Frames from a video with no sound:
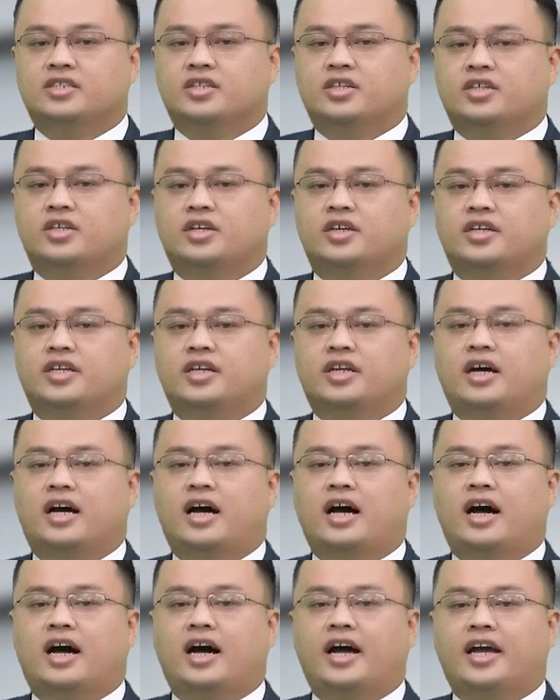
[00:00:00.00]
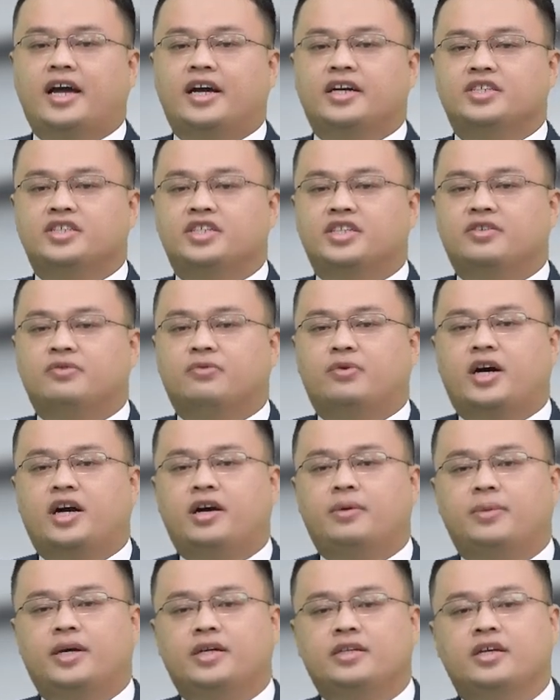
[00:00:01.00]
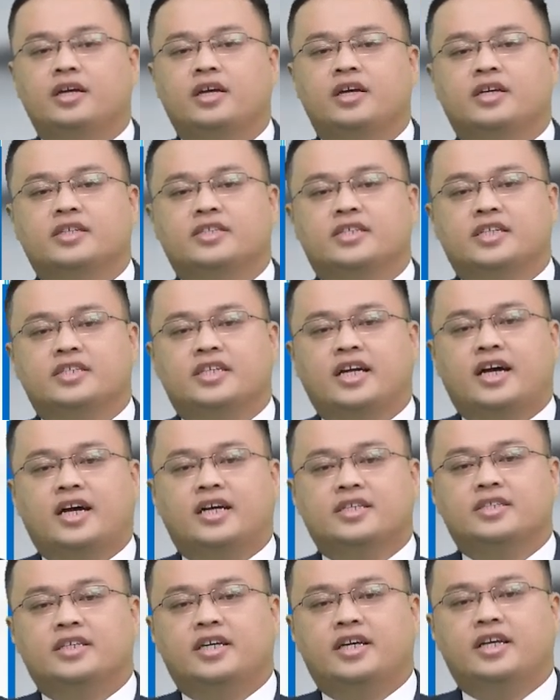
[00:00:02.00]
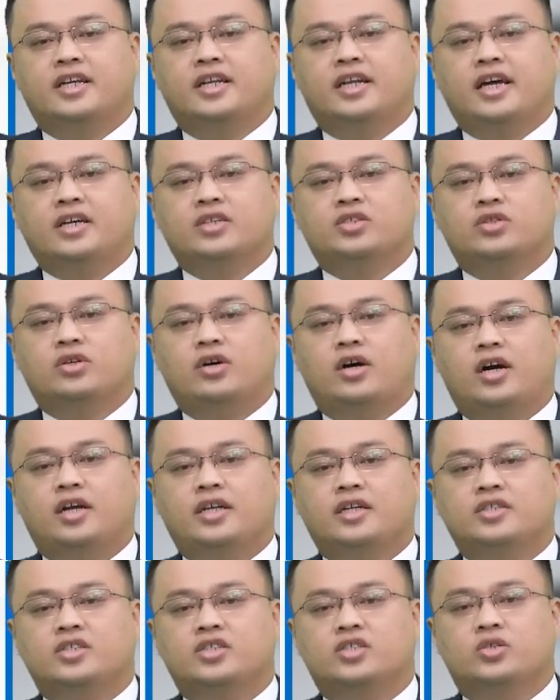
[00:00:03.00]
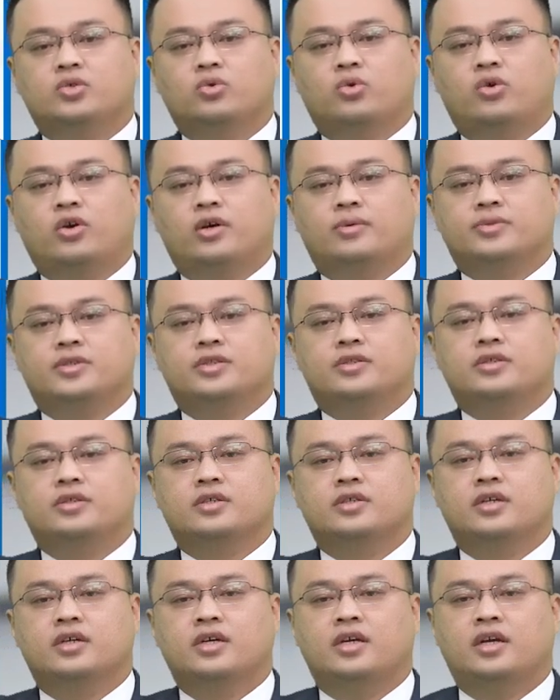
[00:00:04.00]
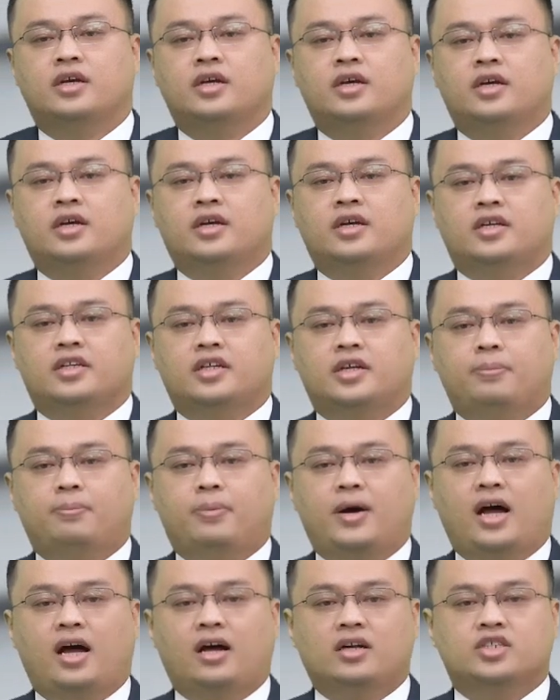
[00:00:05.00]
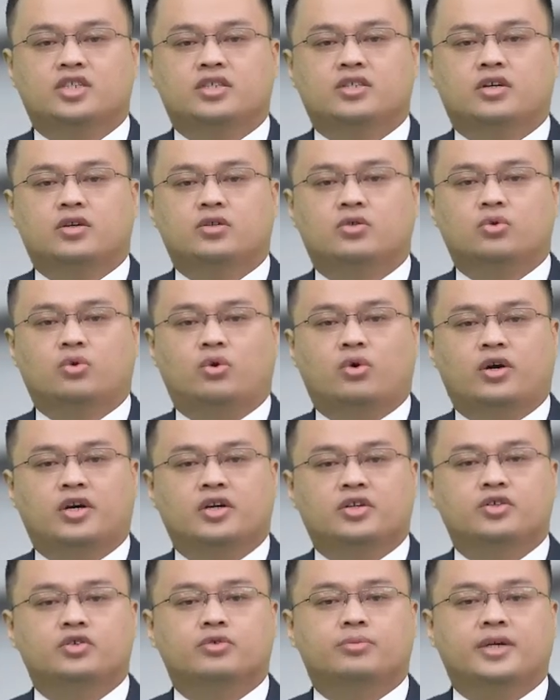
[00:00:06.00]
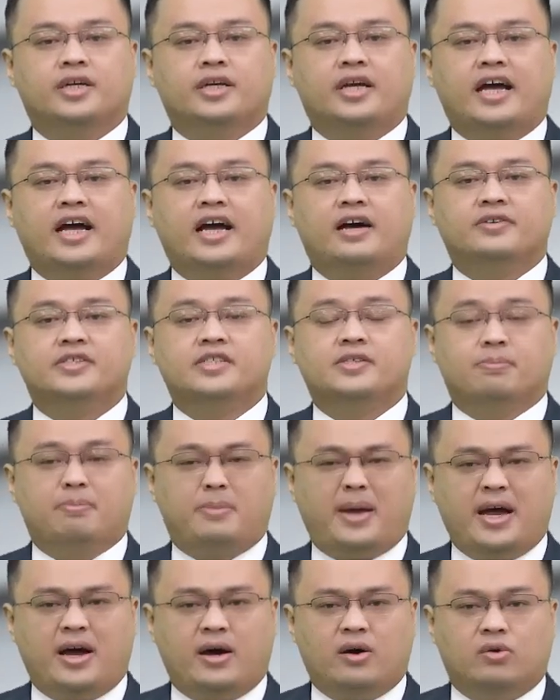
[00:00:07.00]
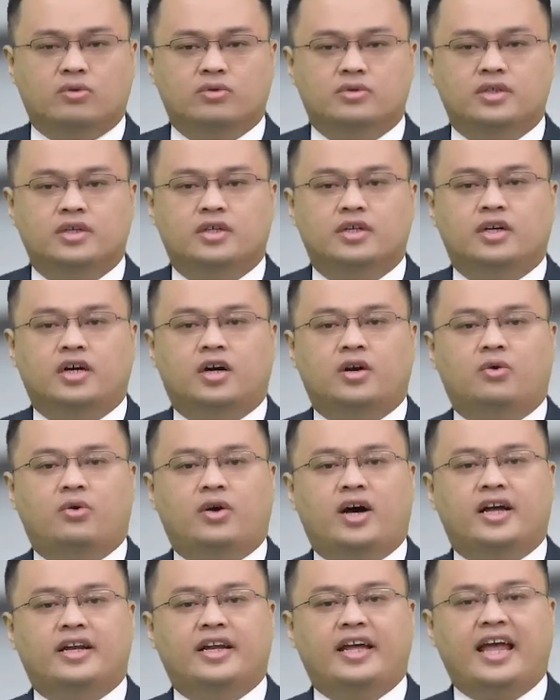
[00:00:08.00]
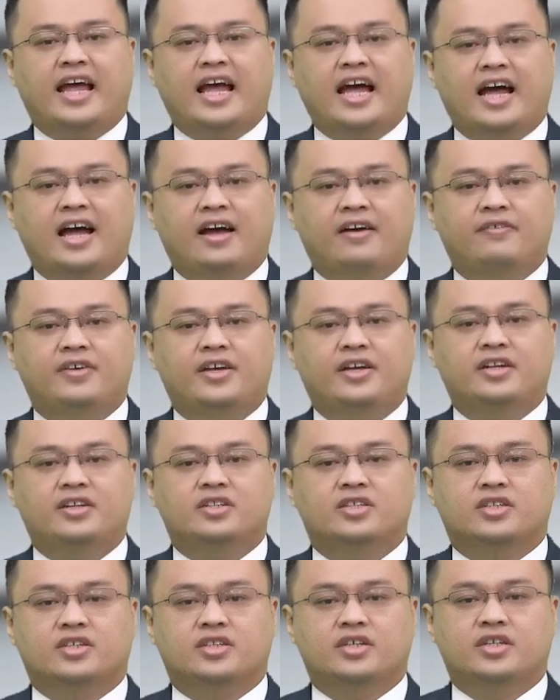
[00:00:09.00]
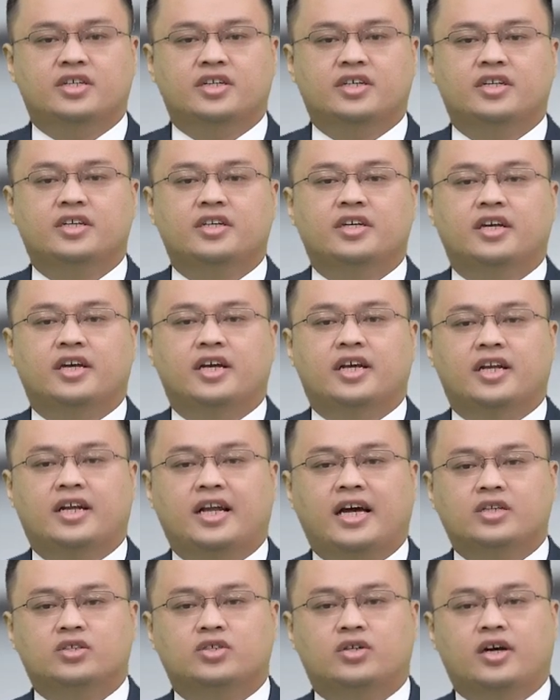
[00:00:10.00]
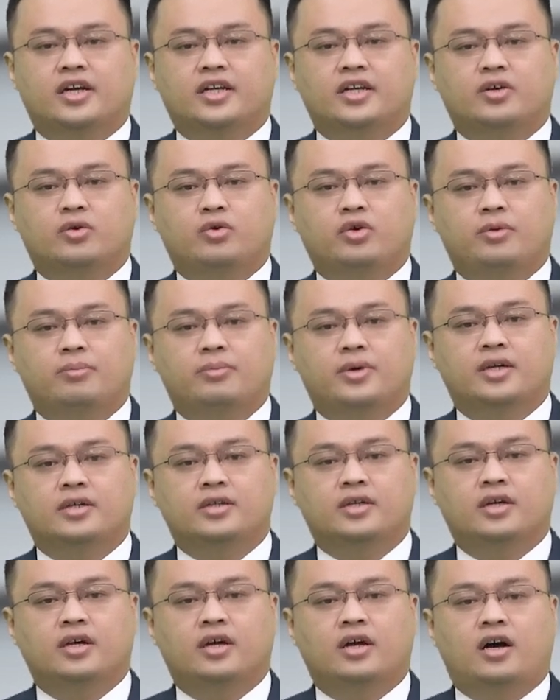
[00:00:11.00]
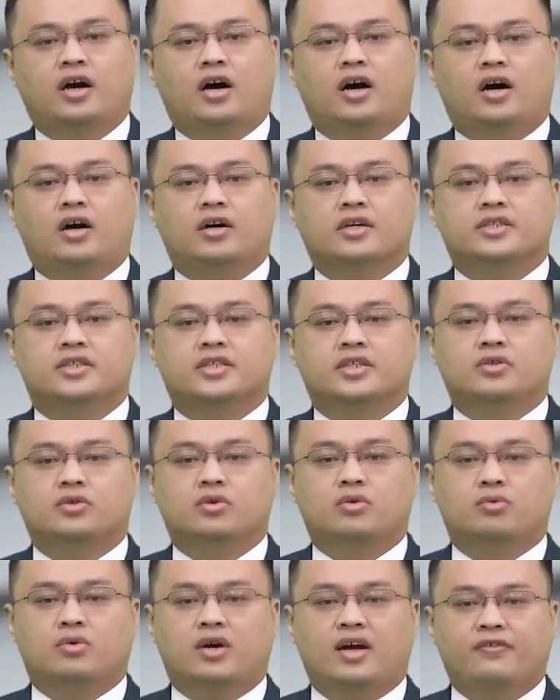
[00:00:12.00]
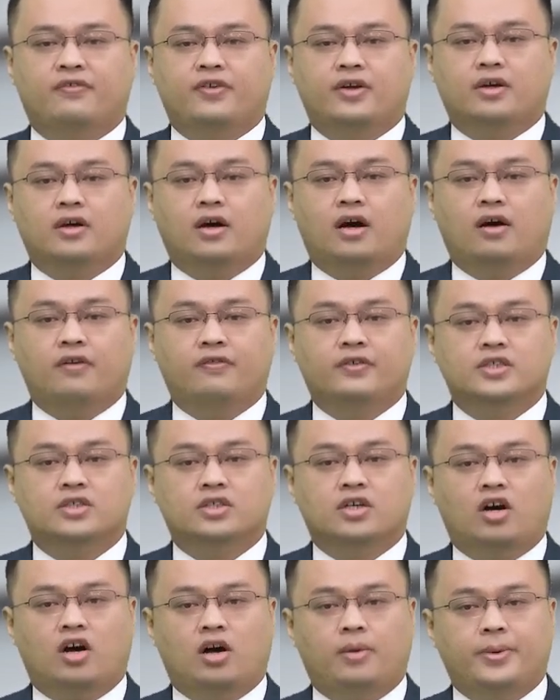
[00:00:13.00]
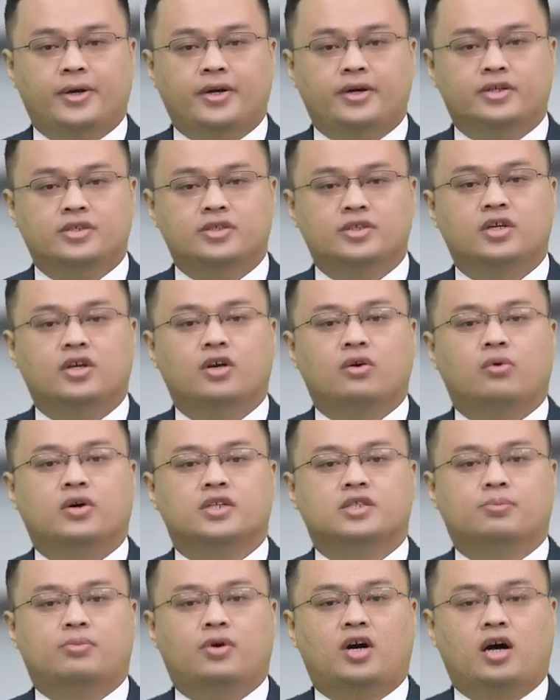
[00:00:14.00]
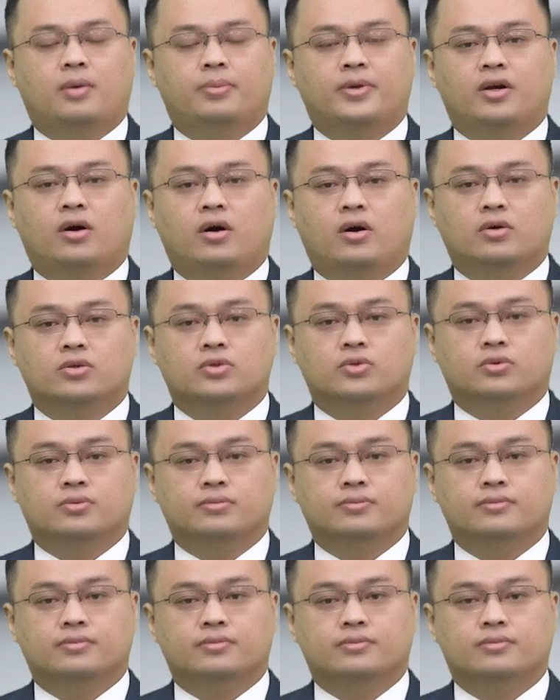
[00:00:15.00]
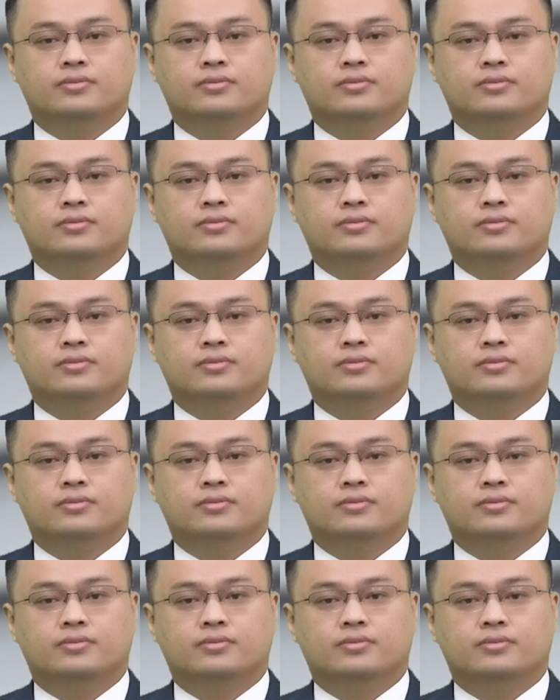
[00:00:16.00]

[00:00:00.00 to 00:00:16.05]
does occur in high-energy environments such as electronic storms. The pungent odor you may have smelled around heavy, dirty electronic equipment or xerographic office copiers was probably ozone.